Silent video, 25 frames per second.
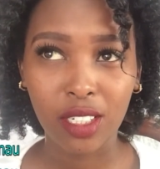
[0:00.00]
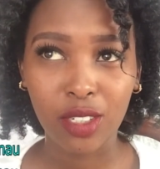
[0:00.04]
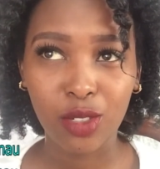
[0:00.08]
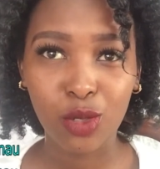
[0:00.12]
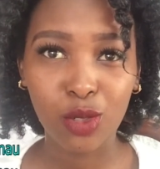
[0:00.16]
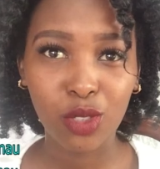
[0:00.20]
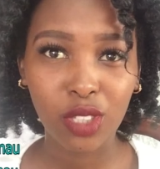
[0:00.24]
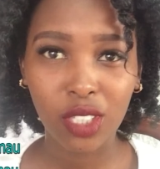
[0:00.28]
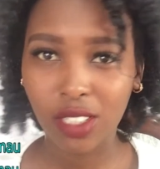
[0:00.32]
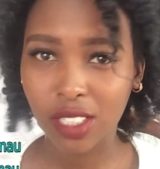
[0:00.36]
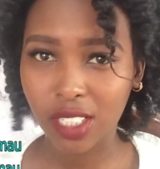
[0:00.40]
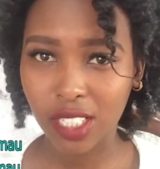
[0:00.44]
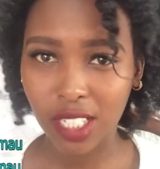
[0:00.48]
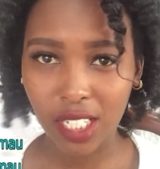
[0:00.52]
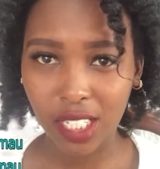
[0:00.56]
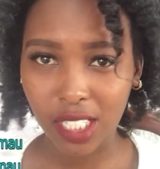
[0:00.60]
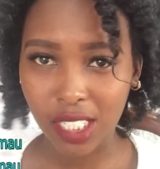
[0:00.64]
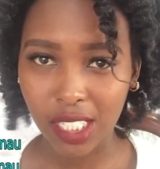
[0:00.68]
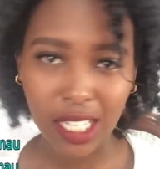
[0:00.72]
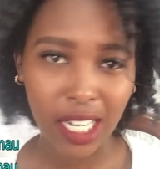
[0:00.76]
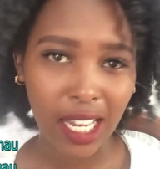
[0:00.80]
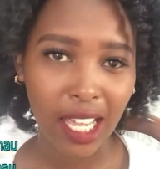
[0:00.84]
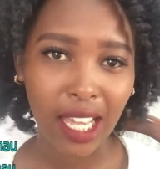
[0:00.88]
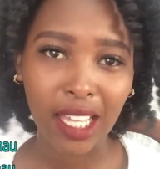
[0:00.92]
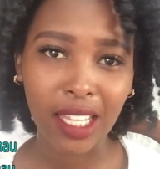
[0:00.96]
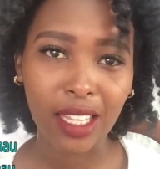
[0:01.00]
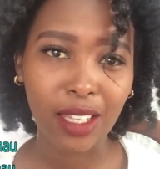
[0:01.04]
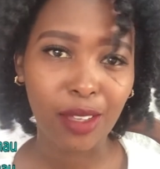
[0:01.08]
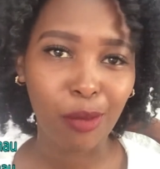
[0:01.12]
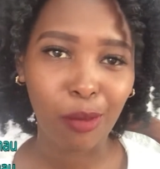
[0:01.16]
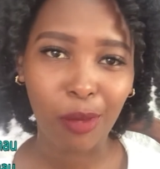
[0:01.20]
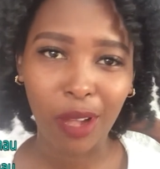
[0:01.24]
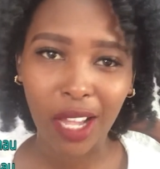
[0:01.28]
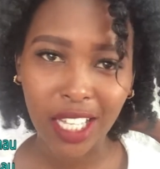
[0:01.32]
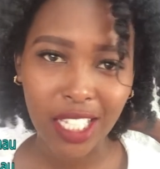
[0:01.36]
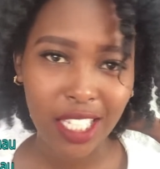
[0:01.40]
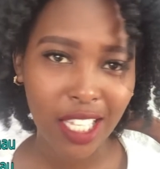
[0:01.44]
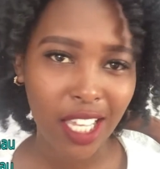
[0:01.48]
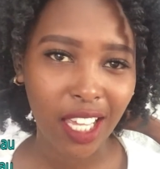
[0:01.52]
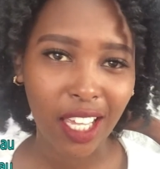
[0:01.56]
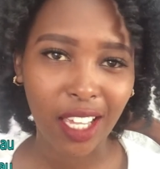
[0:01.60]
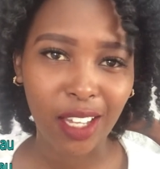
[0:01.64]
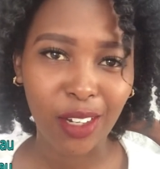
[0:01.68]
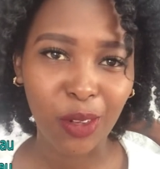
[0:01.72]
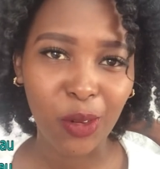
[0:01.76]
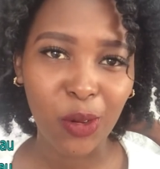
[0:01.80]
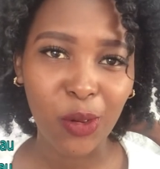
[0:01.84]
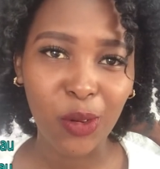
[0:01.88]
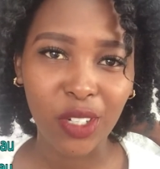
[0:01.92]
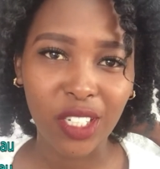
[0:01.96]
2000 is like the max I
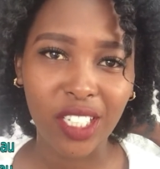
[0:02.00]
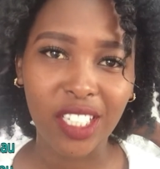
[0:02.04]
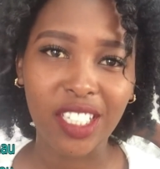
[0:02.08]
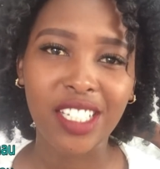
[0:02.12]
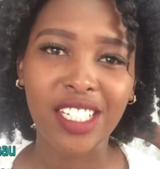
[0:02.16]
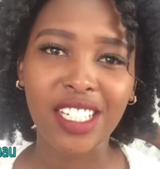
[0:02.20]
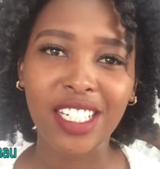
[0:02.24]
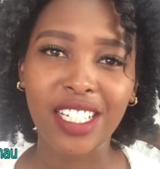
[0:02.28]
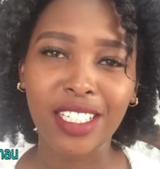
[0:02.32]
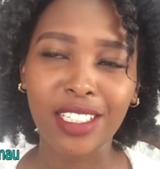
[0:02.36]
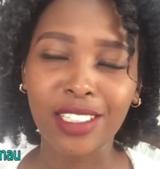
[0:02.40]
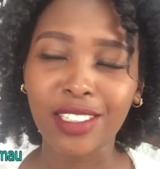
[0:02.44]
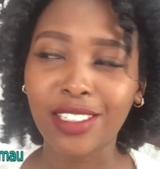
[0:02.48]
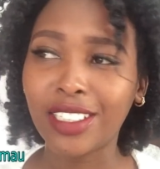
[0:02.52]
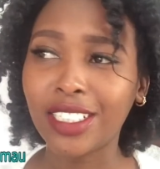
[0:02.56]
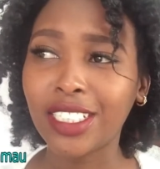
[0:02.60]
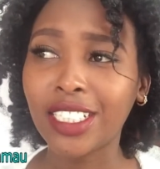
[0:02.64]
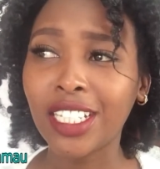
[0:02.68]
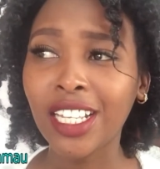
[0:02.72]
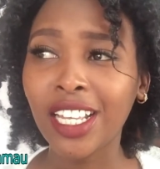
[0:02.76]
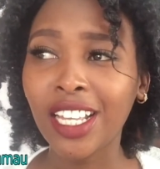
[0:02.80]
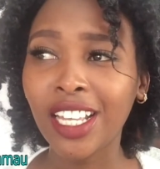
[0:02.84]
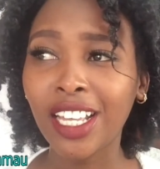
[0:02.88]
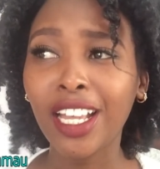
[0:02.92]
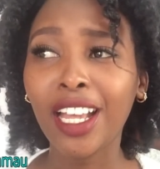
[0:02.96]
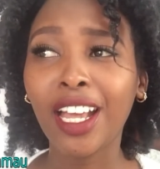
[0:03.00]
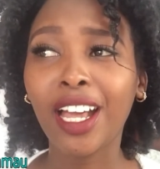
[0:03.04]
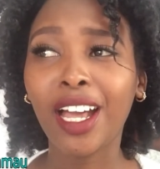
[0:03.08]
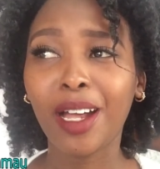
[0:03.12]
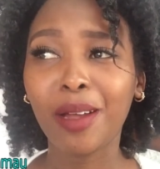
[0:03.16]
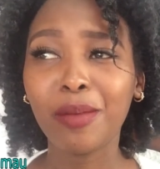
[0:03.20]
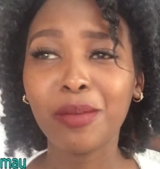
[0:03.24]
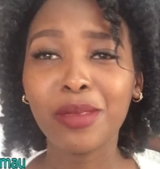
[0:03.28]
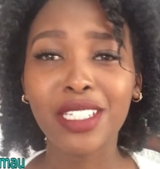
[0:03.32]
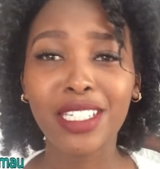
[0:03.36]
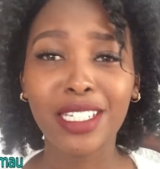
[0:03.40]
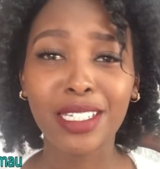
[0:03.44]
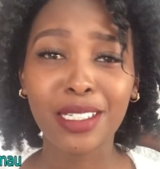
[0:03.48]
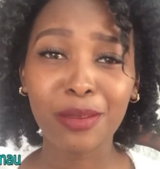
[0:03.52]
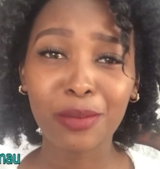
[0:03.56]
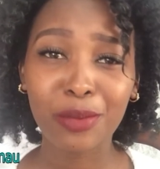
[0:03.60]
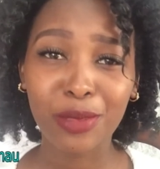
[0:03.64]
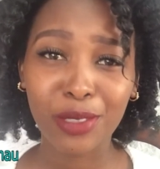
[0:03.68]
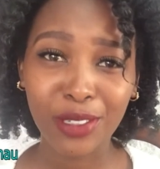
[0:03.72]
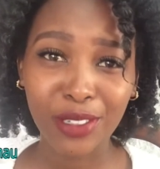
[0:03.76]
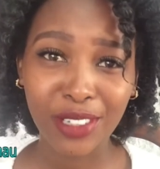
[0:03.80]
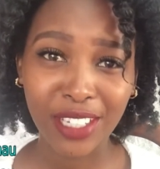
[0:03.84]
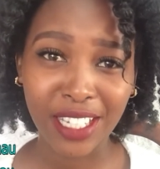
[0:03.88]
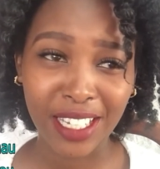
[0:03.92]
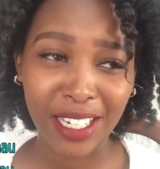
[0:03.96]
can go on a dress because I'm still
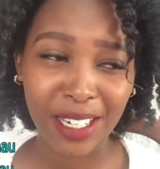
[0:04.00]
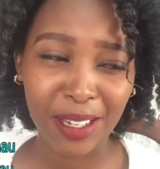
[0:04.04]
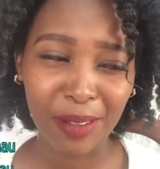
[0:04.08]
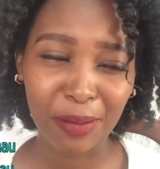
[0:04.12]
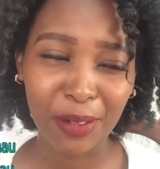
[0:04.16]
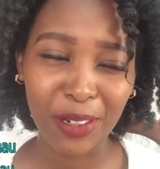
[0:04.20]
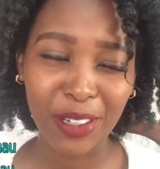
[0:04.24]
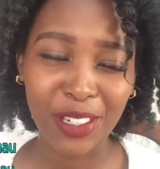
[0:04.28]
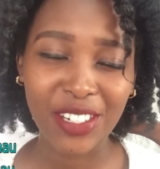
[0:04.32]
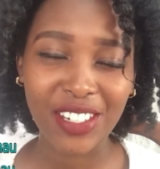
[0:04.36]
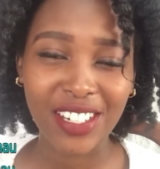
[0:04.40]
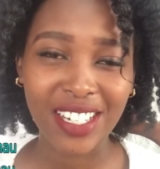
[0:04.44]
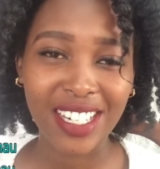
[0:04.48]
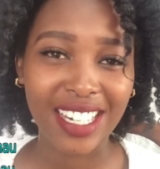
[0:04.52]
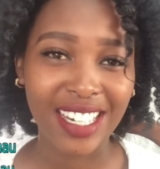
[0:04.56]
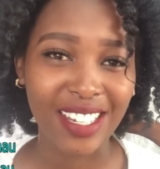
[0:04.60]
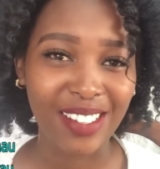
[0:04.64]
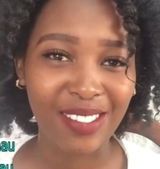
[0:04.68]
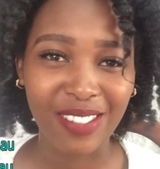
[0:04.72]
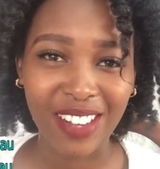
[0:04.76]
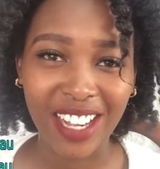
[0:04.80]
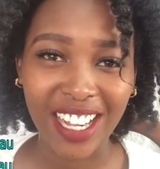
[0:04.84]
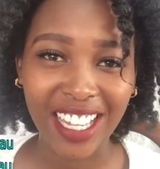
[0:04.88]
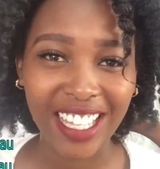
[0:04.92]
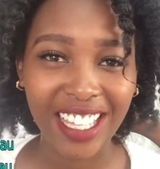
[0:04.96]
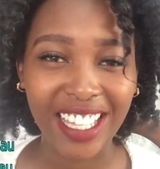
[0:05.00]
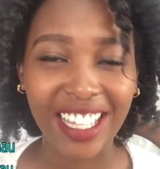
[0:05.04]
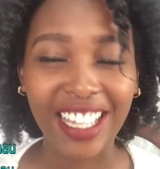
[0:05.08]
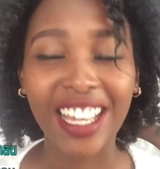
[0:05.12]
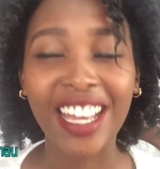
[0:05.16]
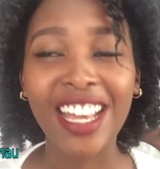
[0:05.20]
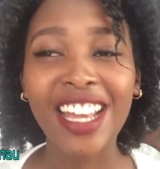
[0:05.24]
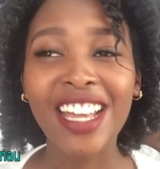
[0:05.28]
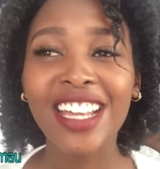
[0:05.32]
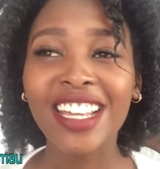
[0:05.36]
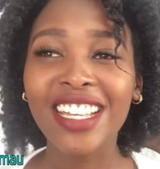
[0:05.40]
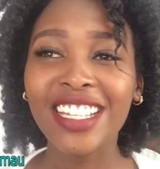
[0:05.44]
broke and I'm not really working.